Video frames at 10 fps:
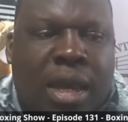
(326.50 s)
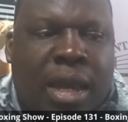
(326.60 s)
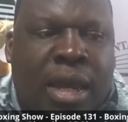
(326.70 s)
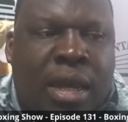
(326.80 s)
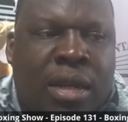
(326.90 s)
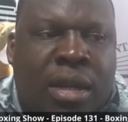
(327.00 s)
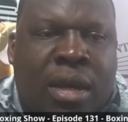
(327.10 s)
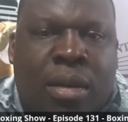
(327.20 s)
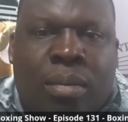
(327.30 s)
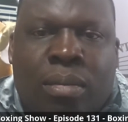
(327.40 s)
and
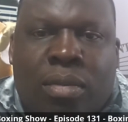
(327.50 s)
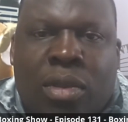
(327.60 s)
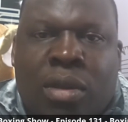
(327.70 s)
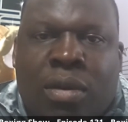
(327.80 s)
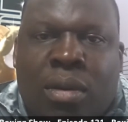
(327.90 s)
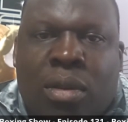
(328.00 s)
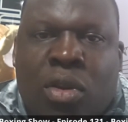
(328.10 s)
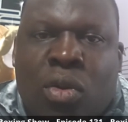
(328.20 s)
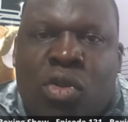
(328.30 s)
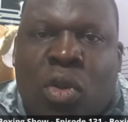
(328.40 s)
um, the
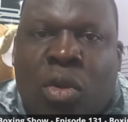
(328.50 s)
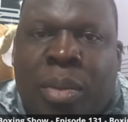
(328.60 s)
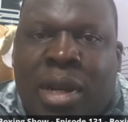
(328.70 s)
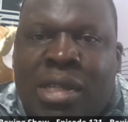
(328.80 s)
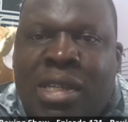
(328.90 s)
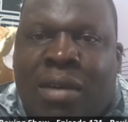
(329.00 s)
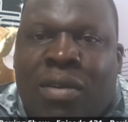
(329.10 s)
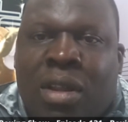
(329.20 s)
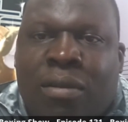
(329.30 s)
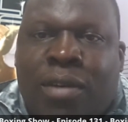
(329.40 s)
the doors will open at
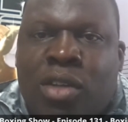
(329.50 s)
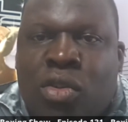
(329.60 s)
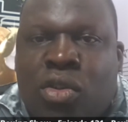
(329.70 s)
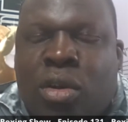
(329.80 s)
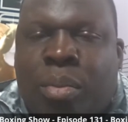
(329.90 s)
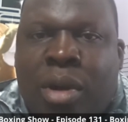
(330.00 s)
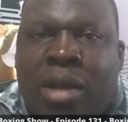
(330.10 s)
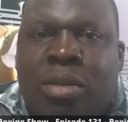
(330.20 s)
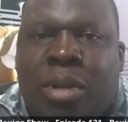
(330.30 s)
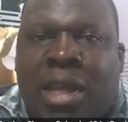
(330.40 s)
seven. The fights will start
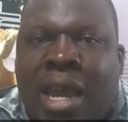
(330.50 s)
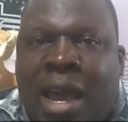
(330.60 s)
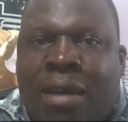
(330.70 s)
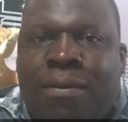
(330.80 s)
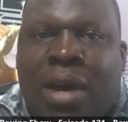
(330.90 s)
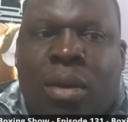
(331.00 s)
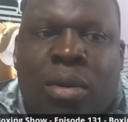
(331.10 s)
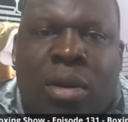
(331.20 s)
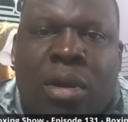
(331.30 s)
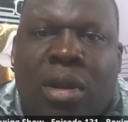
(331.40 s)
approximately a half
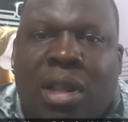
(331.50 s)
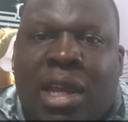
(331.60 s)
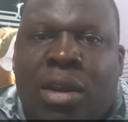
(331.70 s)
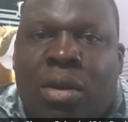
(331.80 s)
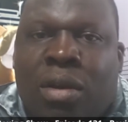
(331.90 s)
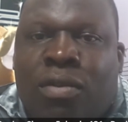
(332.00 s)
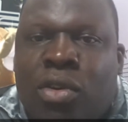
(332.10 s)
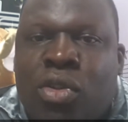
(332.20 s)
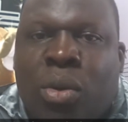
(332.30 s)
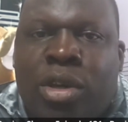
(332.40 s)
hour later if
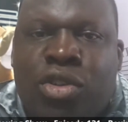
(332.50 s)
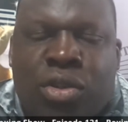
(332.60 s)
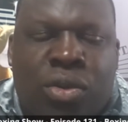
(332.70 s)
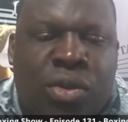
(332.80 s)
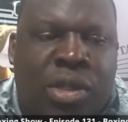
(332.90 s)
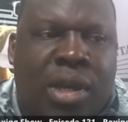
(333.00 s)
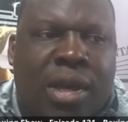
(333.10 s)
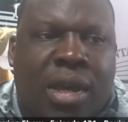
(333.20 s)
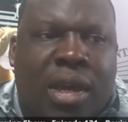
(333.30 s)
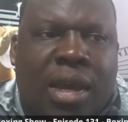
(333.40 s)
there's no issues,
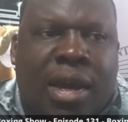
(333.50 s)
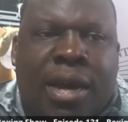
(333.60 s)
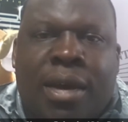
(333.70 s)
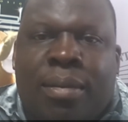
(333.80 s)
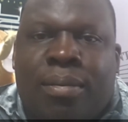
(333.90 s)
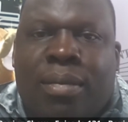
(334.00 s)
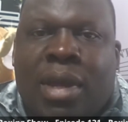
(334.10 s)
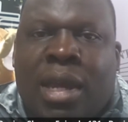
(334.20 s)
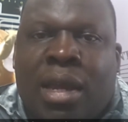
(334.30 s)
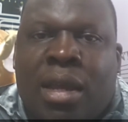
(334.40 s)
um,
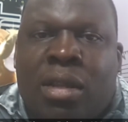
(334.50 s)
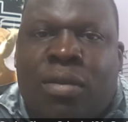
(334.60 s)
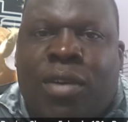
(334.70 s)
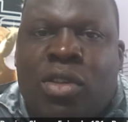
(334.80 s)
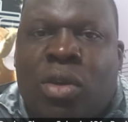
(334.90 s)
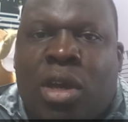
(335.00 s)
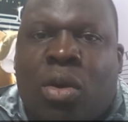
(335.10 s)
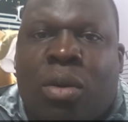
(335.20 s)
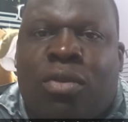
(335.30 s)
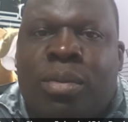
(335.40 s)
and the fights will get
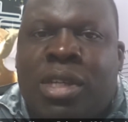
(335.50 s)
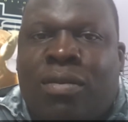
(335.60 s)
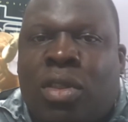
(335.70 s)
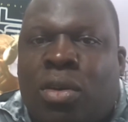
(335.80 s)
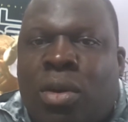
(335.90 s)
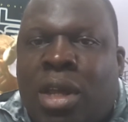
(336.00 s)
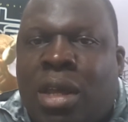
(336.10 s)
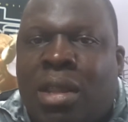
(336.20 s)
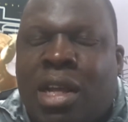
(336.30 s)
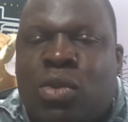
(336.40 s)
going from seven
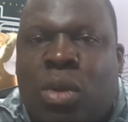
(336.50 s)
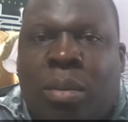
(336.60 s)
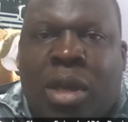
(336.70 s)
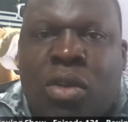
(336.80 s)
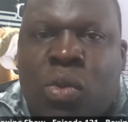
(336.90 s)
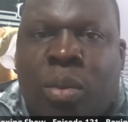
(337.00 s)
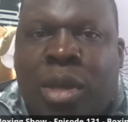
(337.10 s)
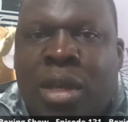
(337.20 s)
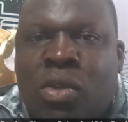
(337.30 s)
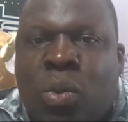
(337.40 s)
thirty. That's when the meals will
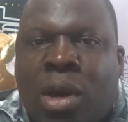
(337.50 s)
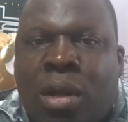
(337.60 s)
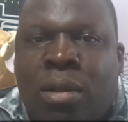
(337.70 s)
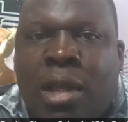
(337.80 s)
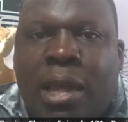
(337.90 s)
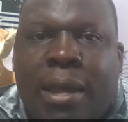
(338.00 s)
be as well